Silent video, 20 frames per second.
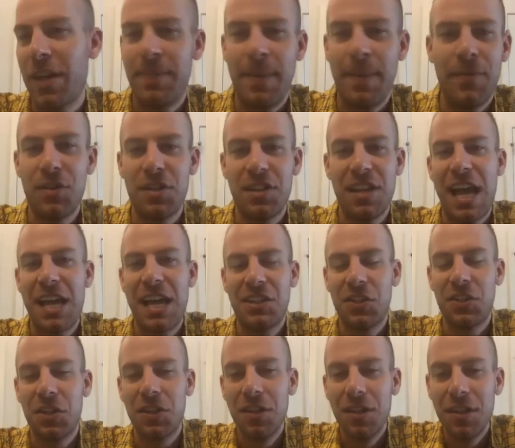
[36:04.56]
With a
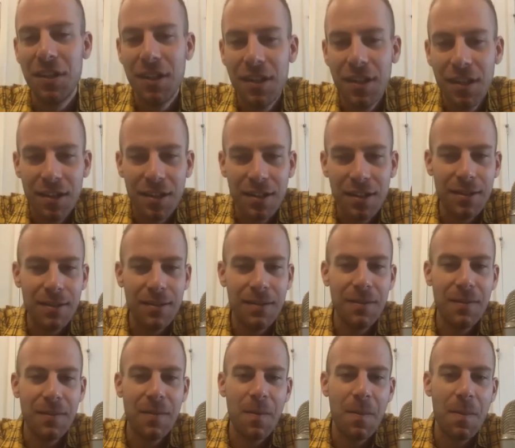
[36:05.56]
little
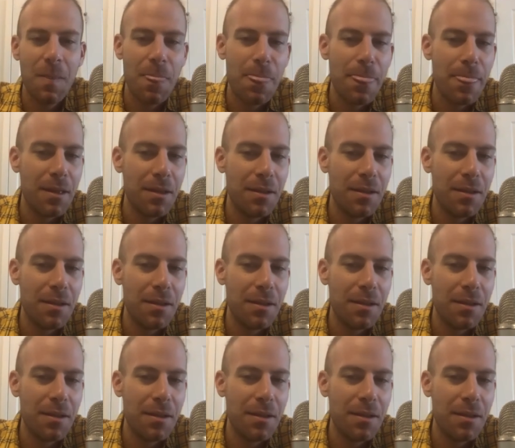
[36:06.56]
kids